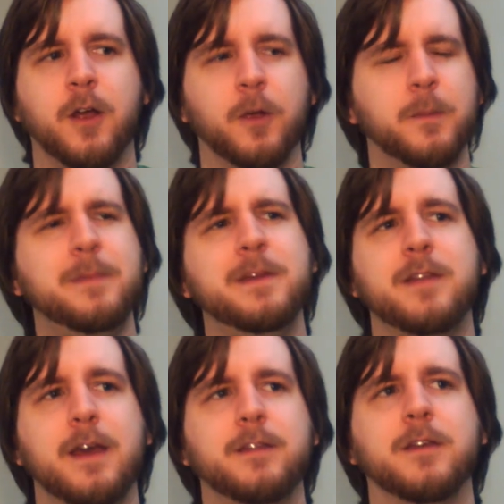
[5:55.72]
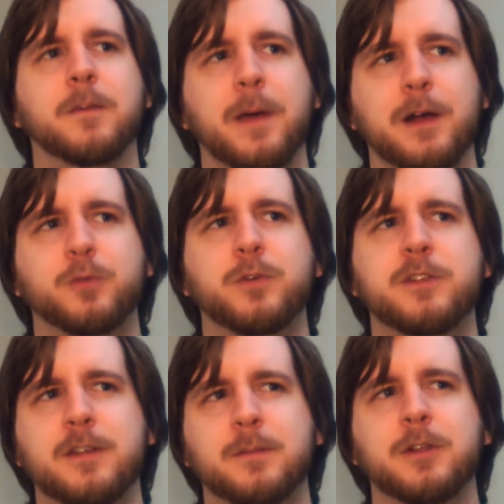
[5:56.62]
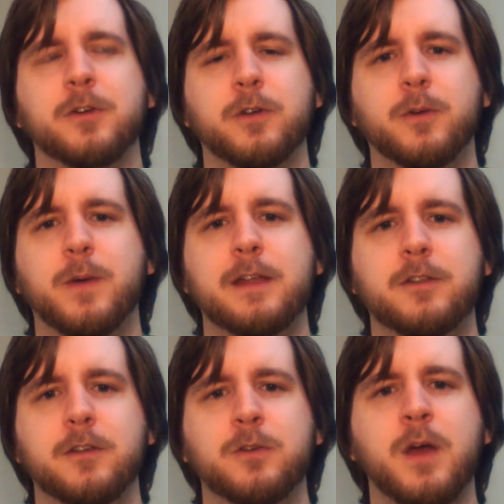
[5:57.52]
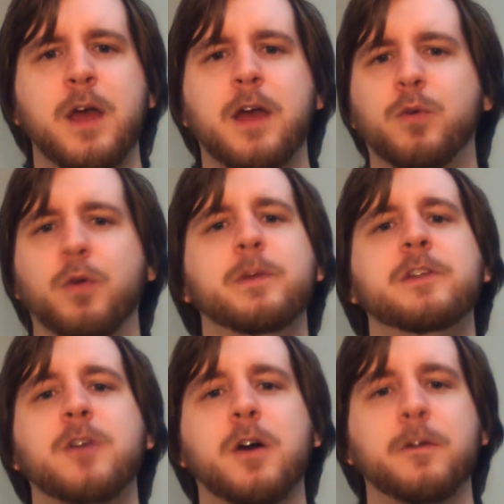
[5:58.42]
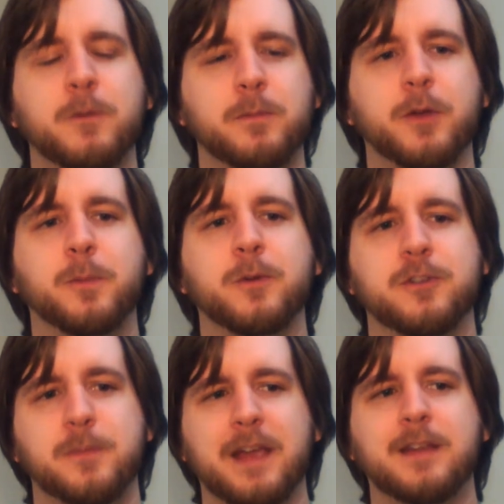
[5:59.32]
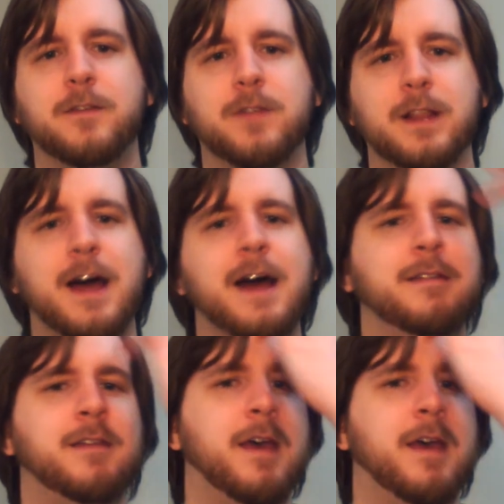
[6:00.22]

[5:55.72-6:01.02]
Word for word: or maybe Detec Bell was similar in a way too, where we saw from their perspective a lot,